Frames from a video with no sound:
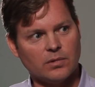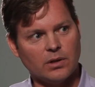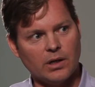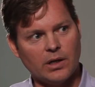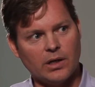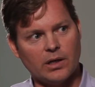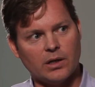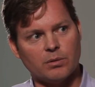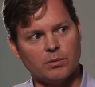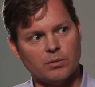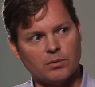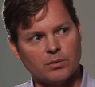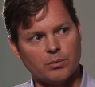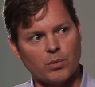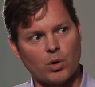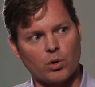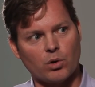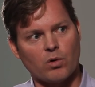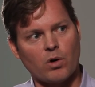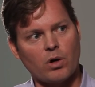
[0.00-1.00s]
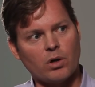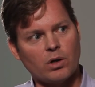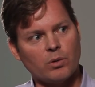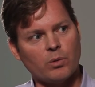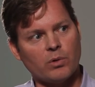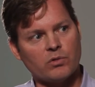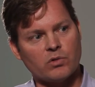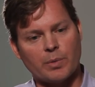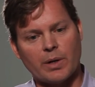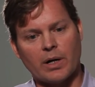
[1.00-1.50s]
in Motorola
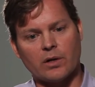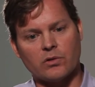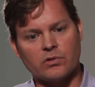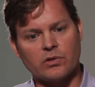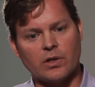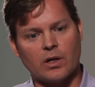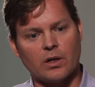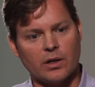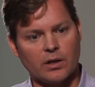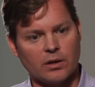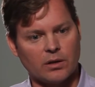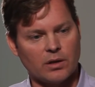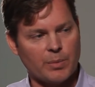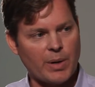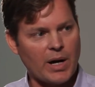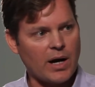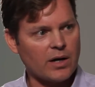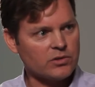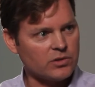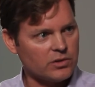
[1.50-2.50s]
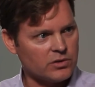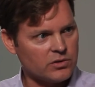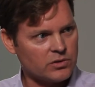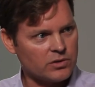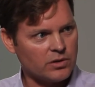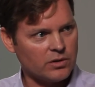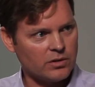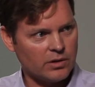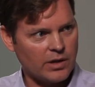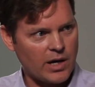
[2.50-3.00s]
was about selling the boxes
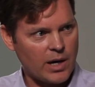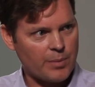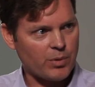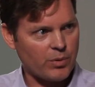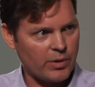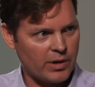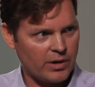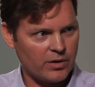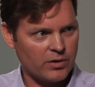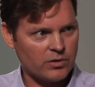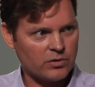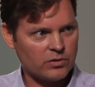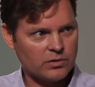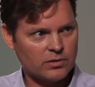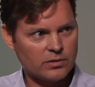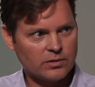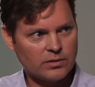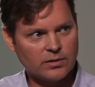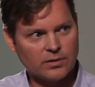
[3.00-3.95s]
to the operators.